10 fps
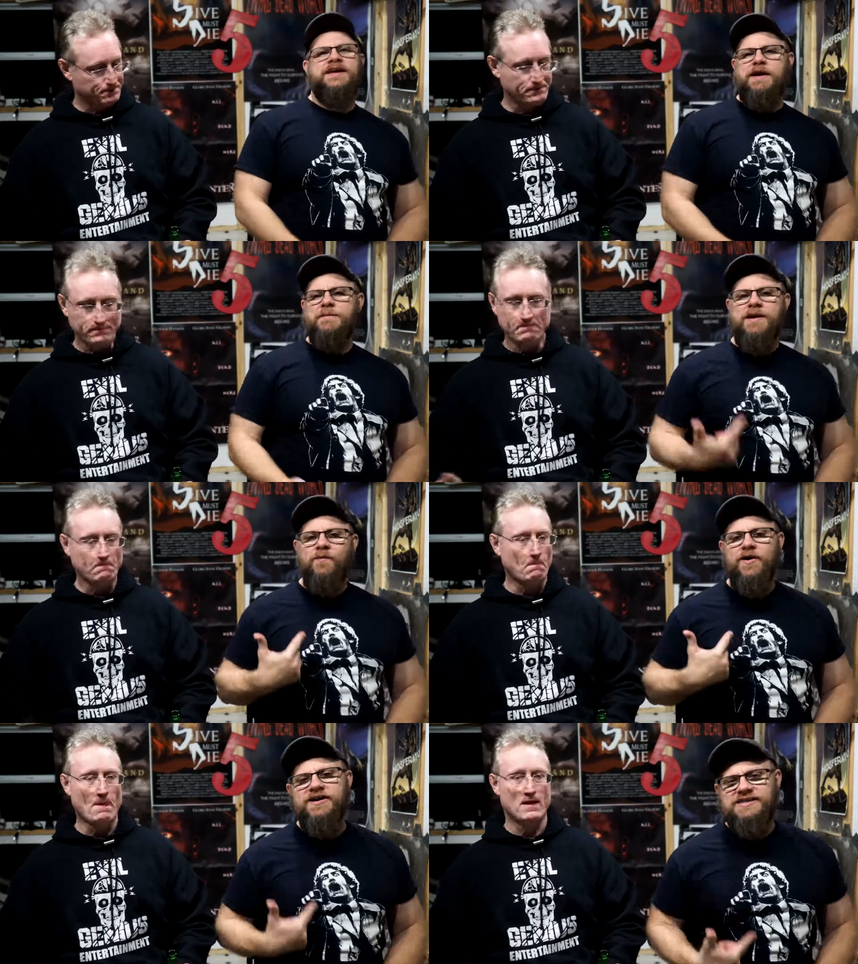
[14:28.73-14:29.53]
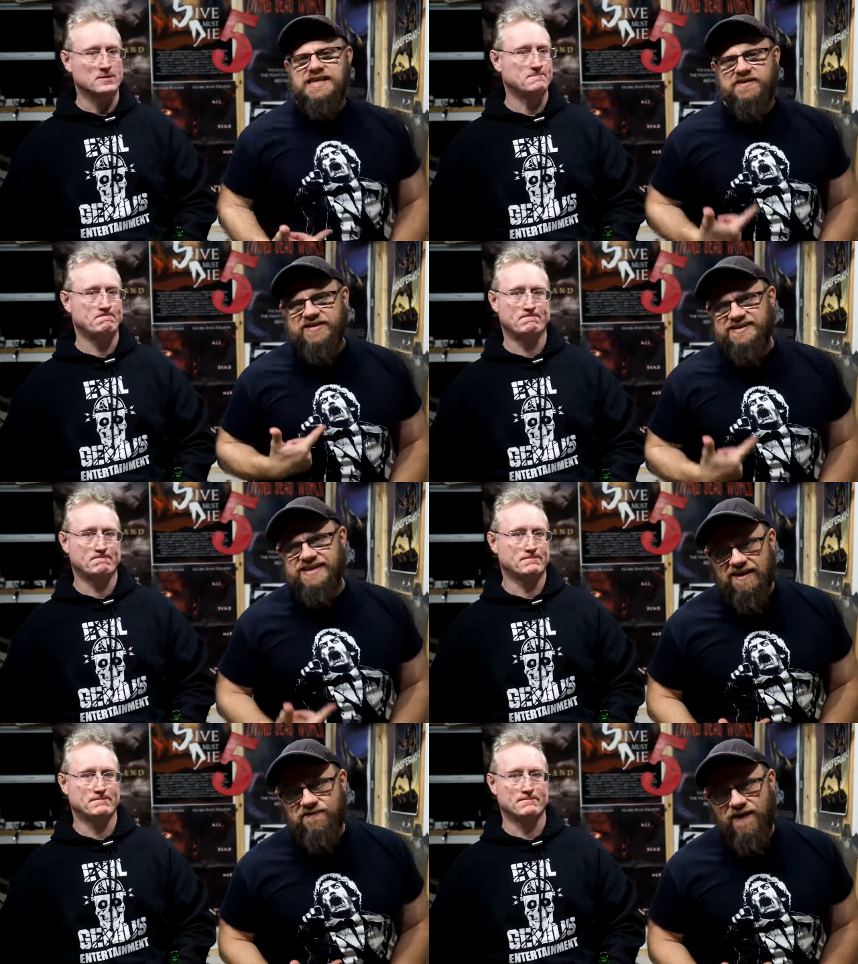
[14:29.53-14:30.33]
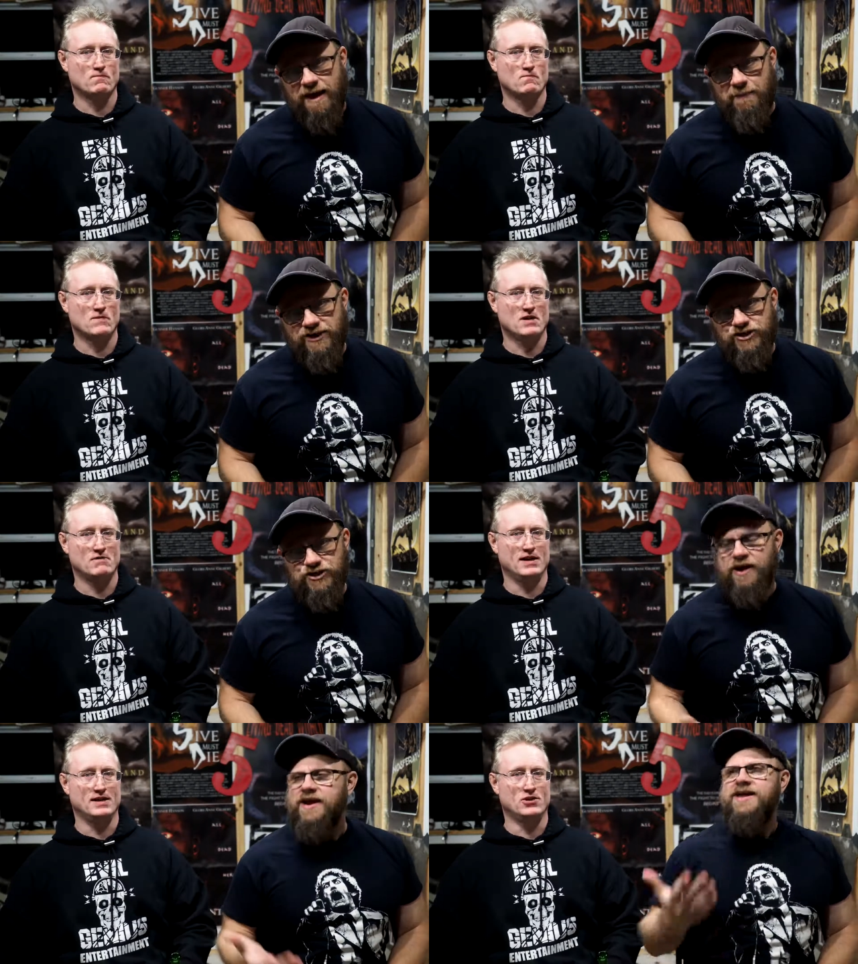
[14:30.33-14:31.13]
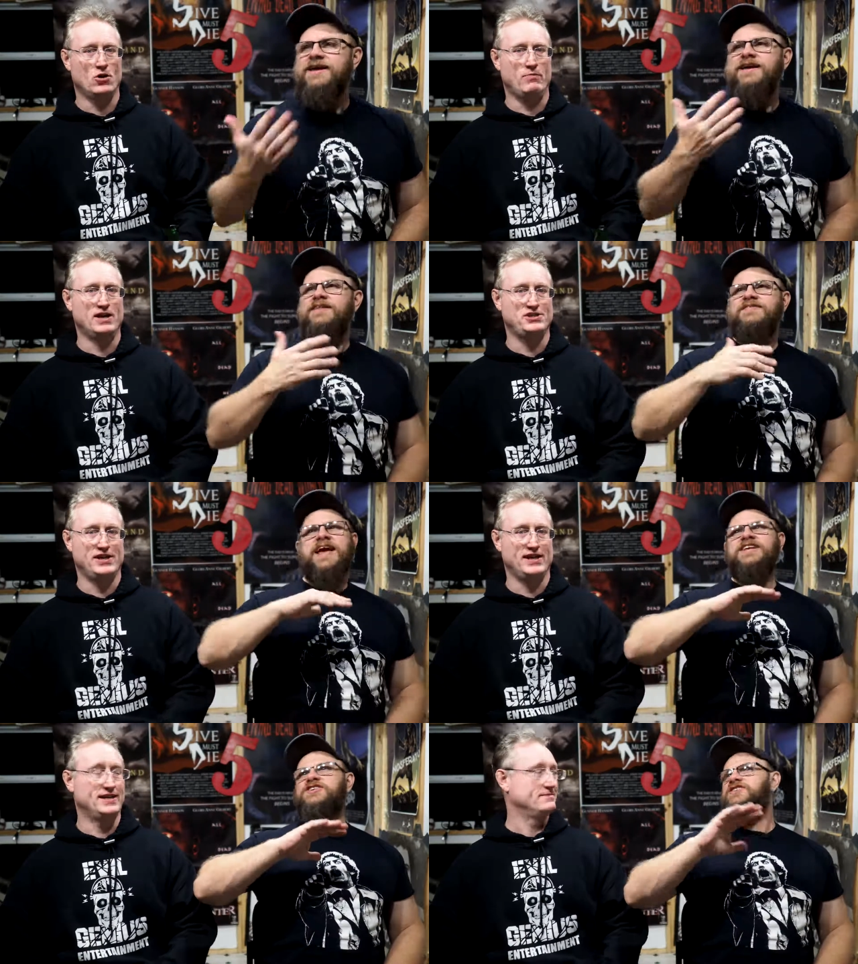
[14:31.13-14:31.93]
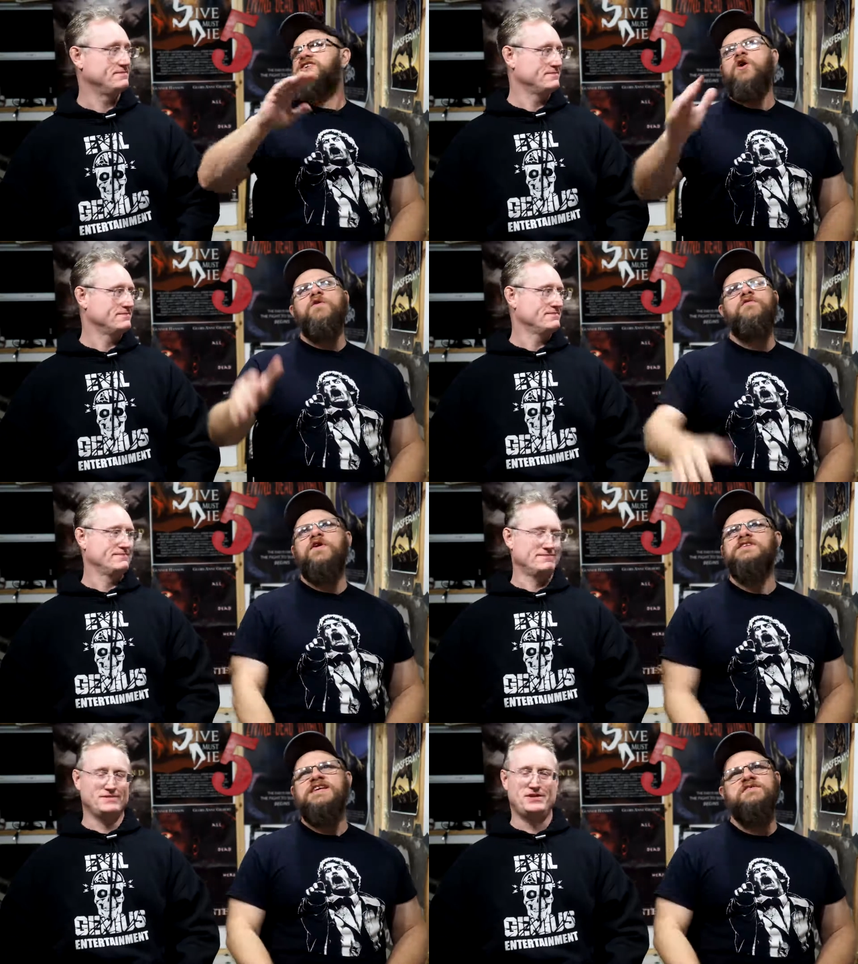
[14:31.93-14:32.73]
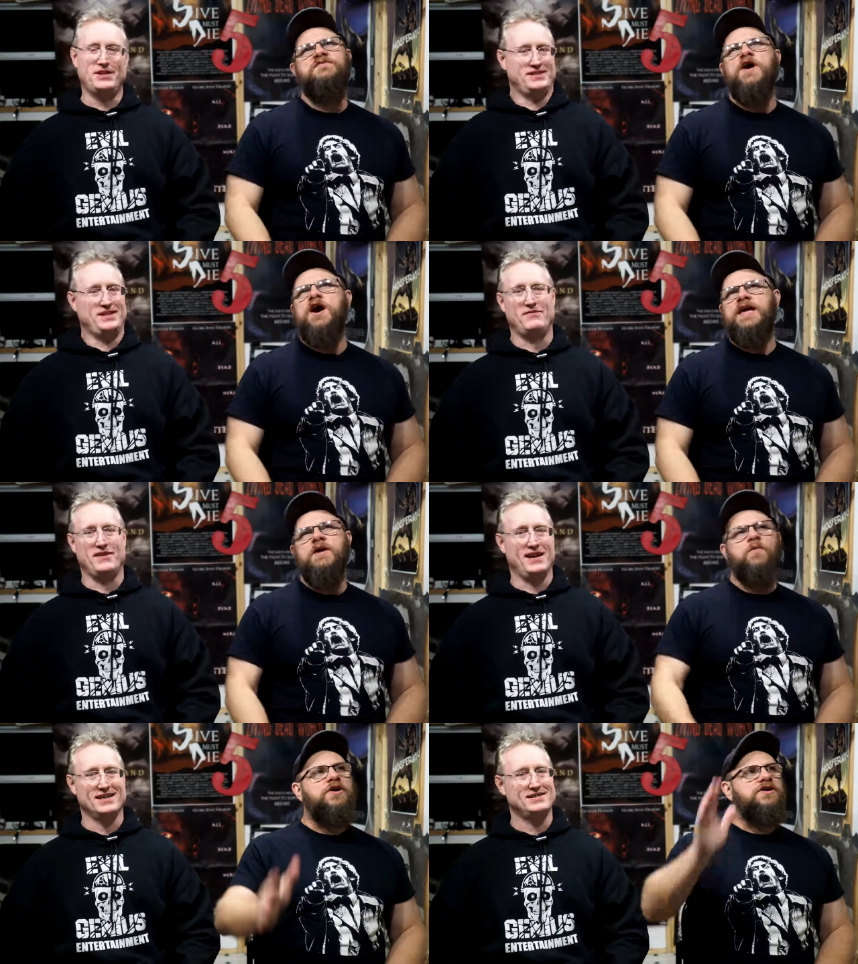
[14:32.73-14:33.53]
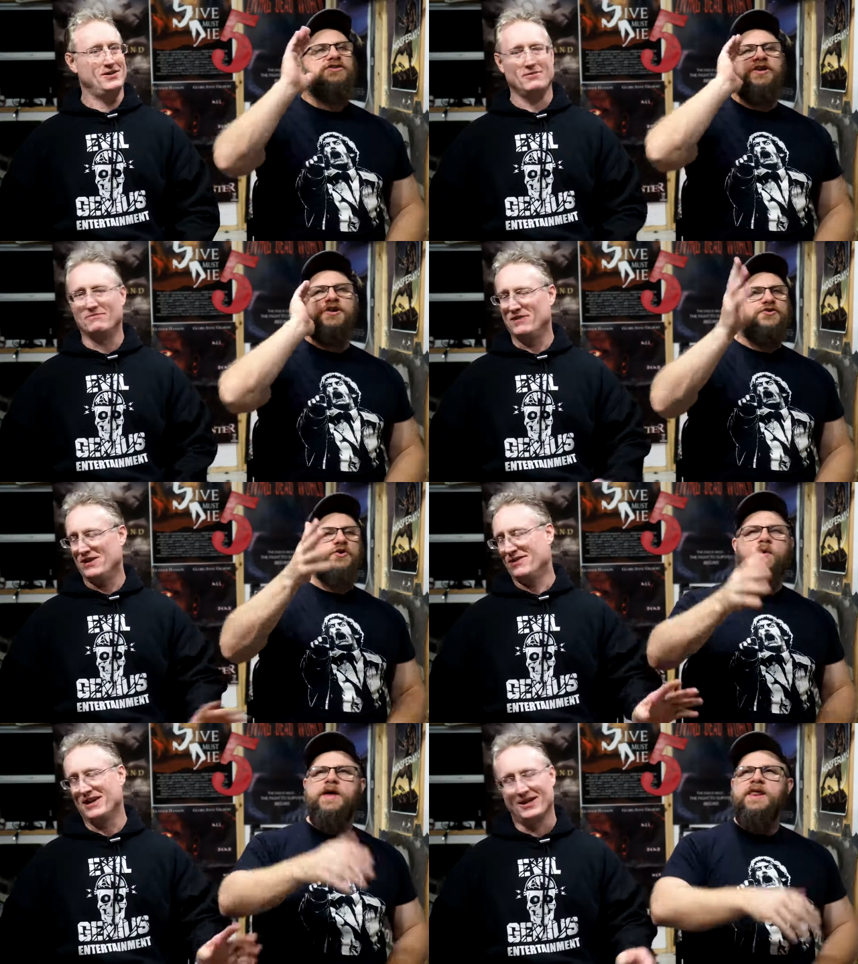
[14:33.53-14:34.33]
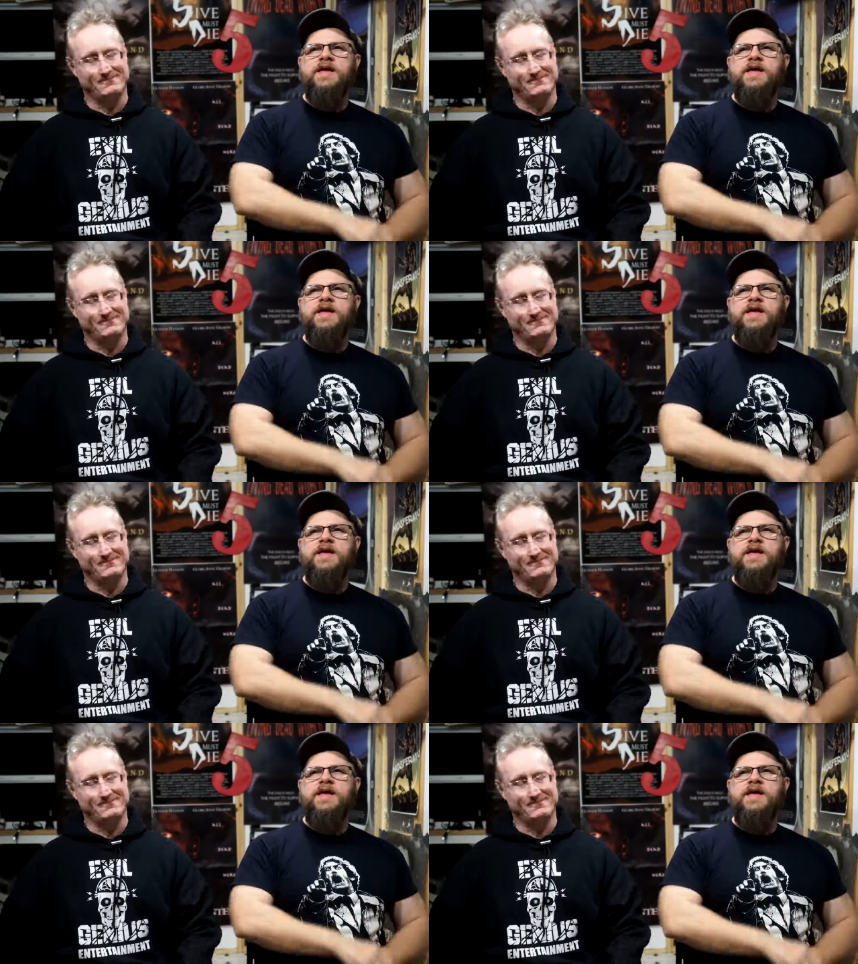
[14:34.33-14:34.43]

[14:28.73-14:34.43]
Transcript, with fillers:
Speaker 1: I mean, I'm wearing 70s sci-fi on my shirt. Right. No budget. They just go for it. Say fuck it. We're just gonna do it.